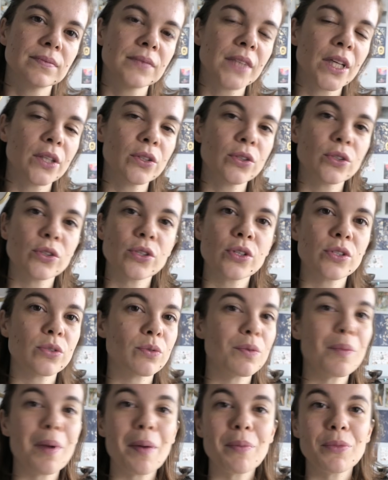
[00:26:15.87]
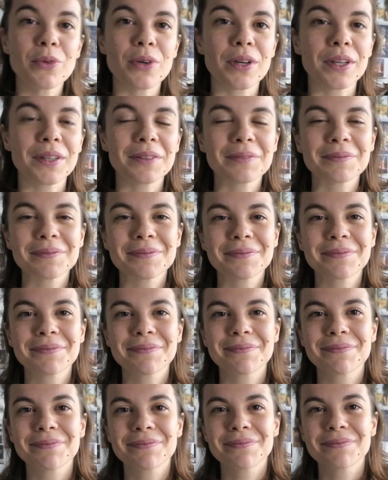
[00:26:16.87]
And you're just remembering
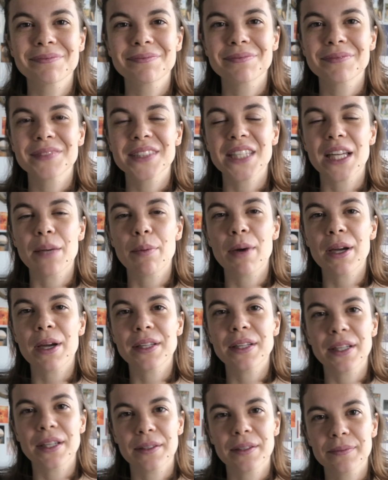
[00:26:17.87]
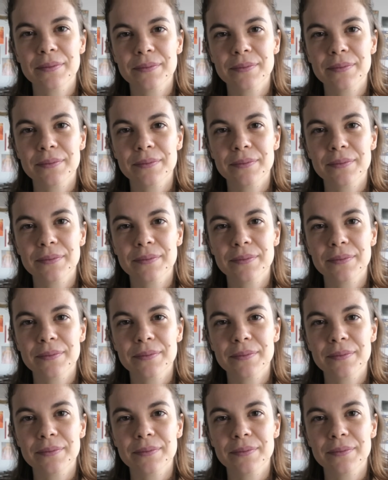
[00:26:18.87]
day by day.